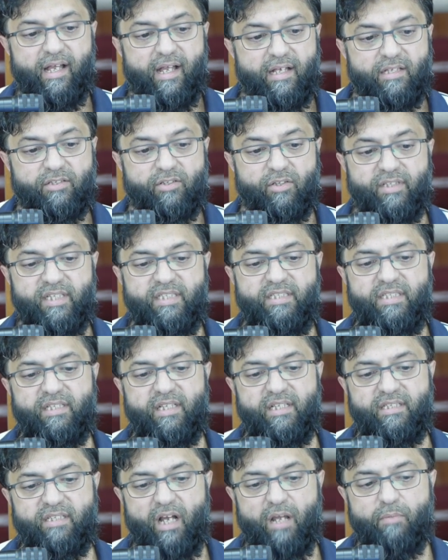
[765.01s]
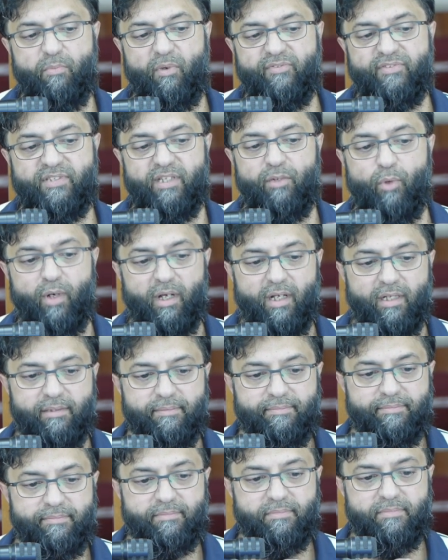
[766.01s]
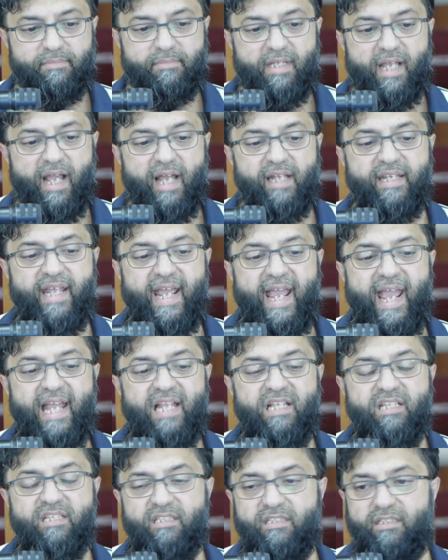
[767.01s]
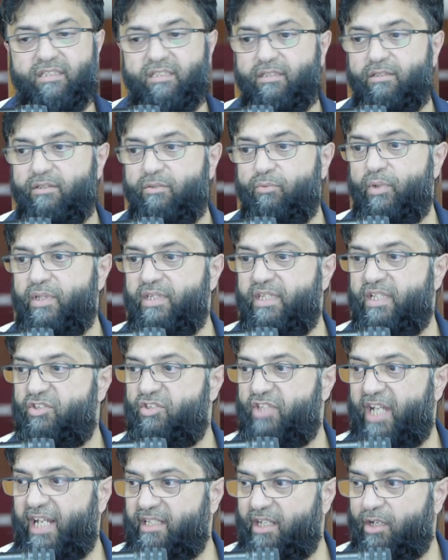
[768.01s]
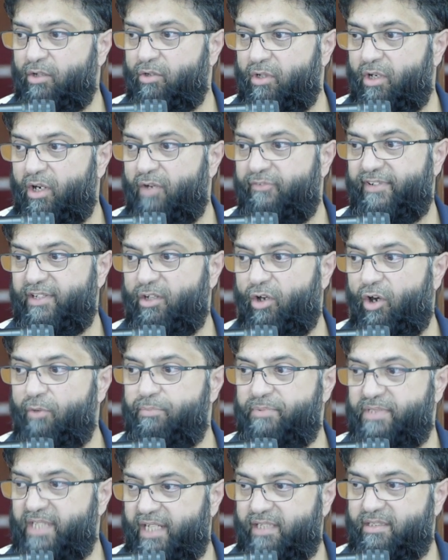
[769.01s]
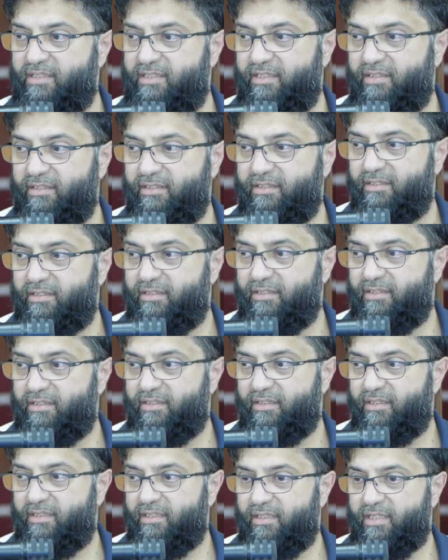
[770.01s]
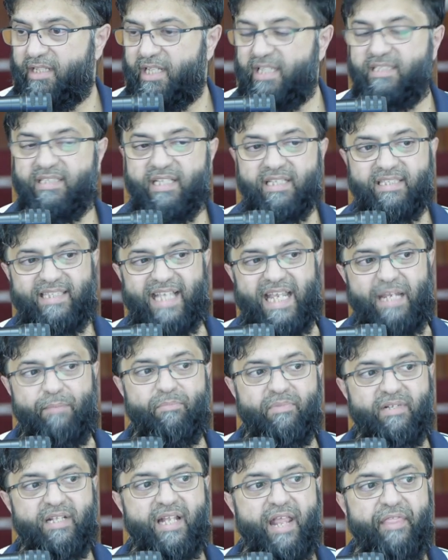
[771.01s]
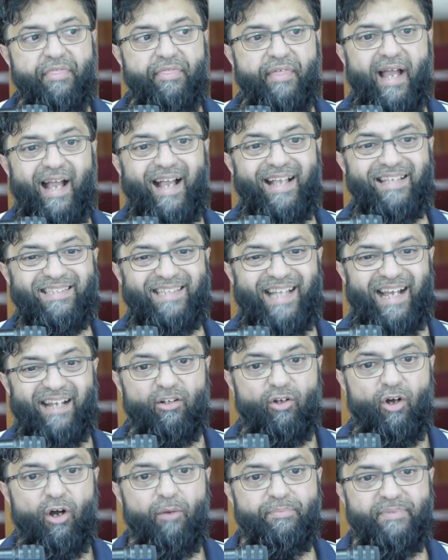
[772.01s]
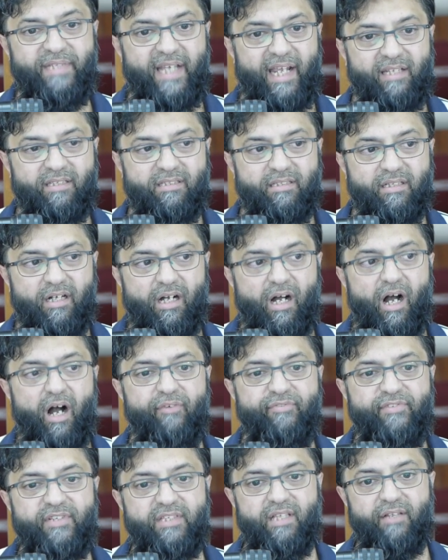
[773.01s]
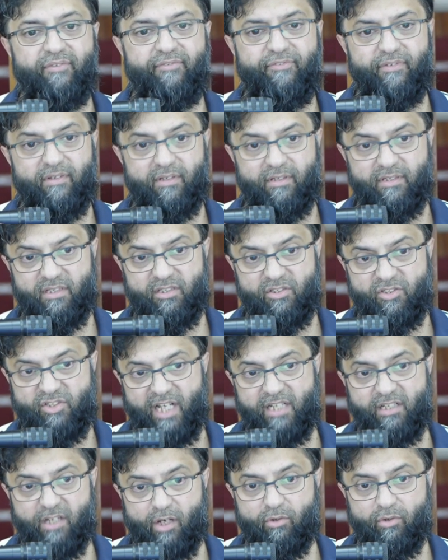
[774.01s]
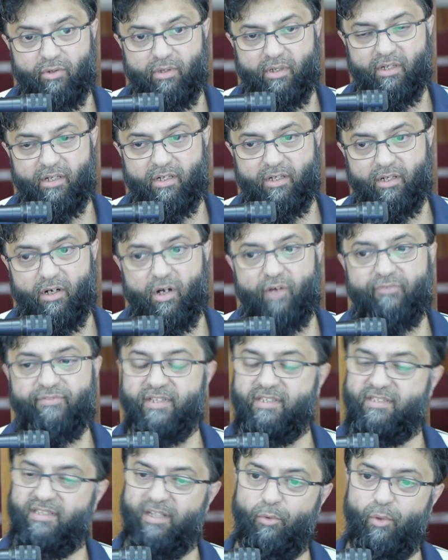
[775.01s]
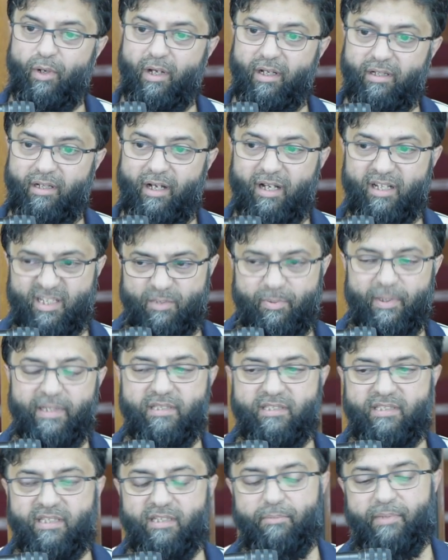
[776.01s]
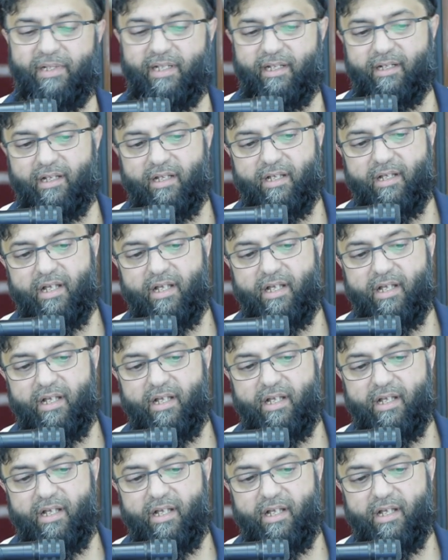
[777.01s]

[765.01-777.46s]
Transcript: So this is the time of Zawal. And it ends when the shadow of an object is the same length as that object after the shadow of the Zawal. I'll explain this in a minute.